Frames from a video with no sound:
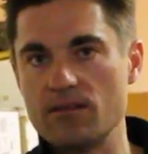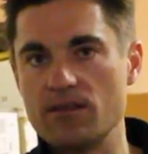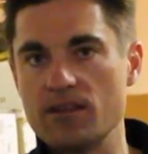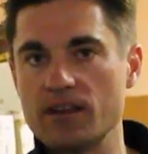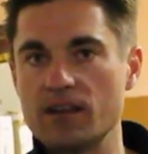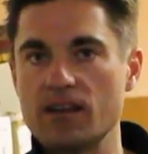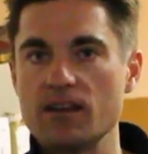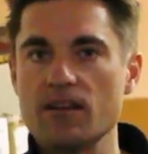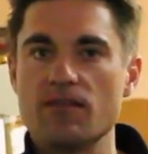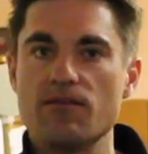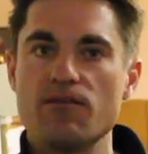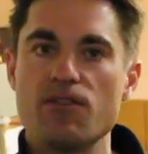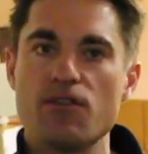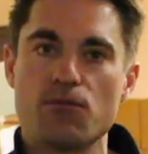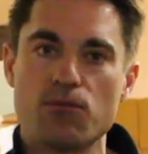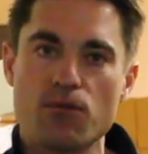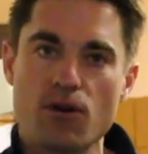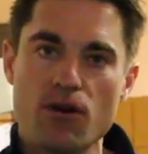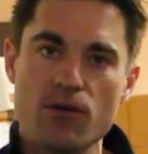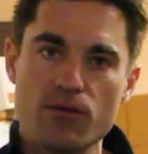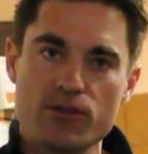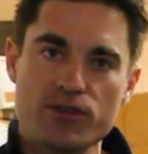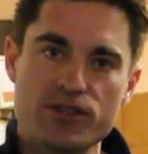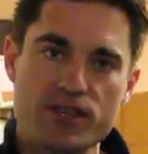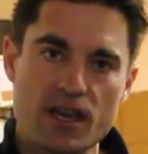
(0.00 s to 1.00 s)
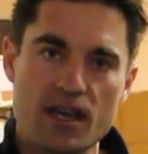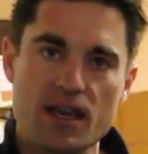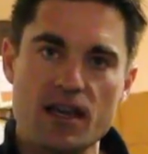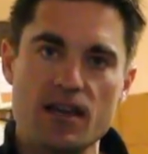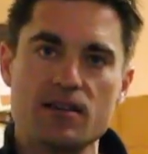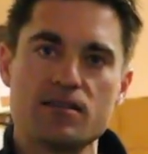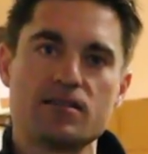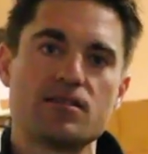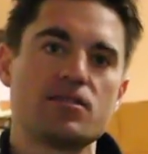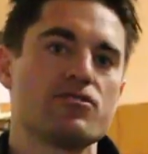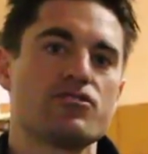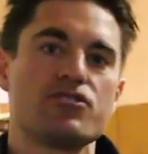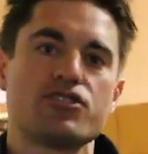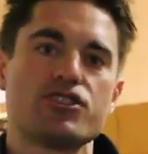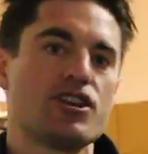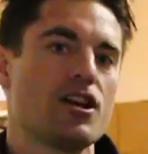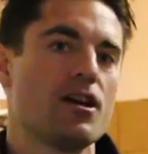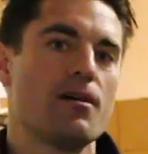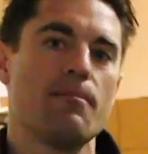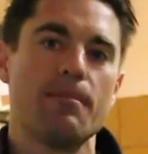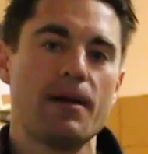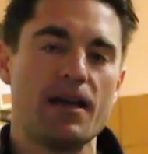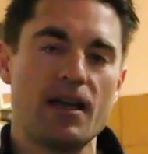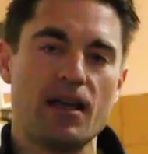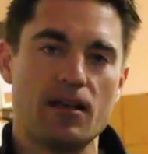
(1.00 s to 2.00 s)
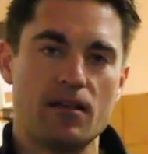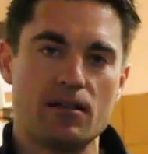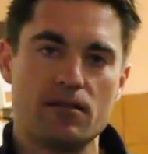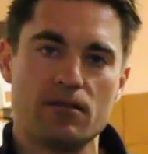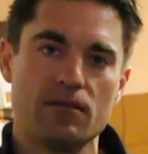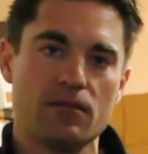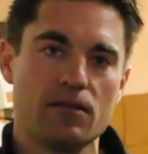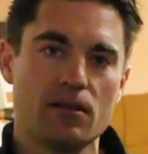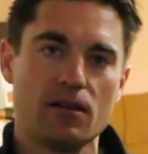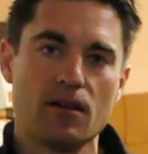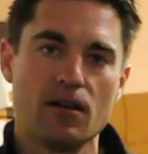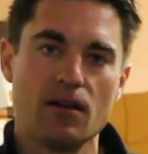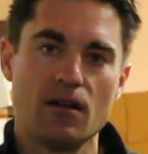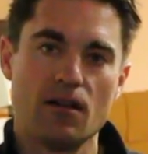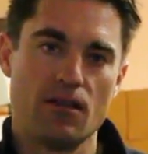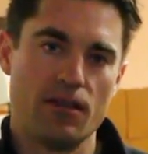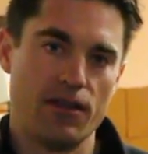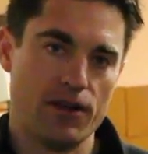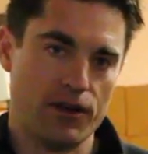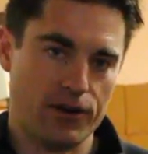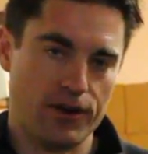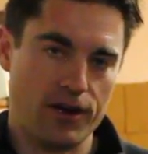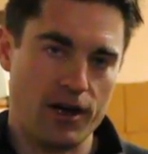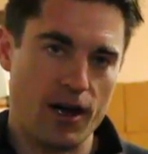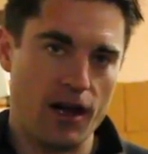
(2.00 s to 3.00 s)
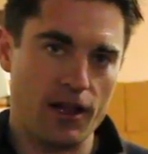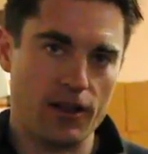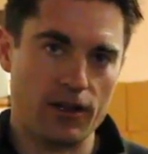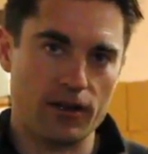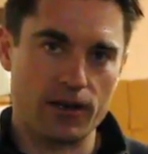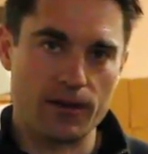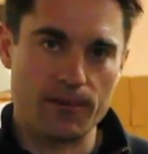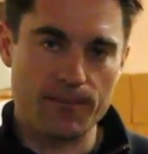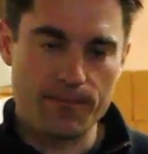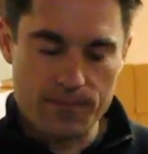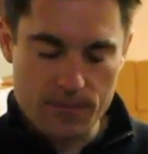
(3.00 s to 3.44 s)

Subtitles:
that give the rosés in Champagne their color.